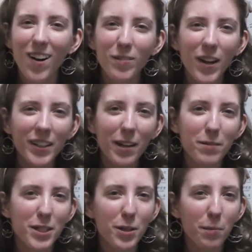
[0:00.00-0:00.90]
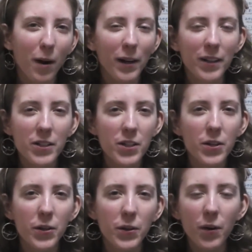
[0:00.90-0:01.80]
welcome to part
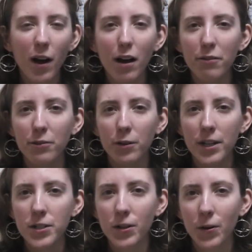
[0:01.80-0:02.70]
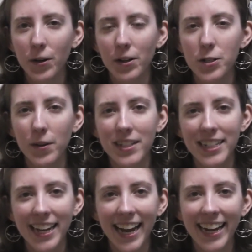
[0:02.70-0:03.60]
2 of Question Corner
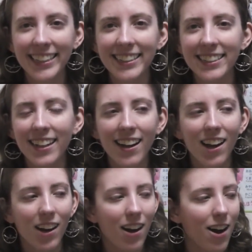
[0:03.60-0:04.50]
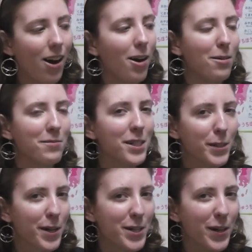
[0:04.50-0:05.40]
28. This
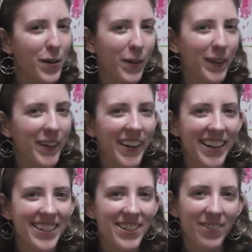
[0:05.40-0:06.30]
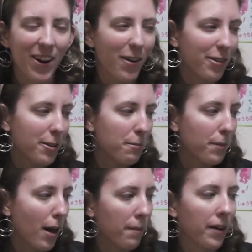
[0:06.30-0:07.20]
question corner is from
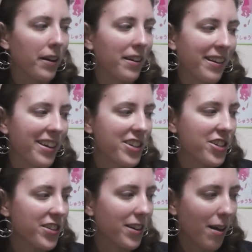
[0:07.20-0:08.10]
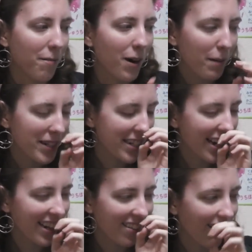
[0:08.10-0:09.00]
TheBobagonush. I'm probably
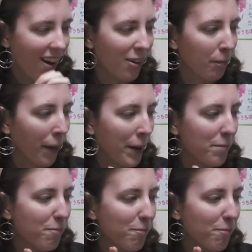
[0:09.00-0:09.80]
saying that wrong, but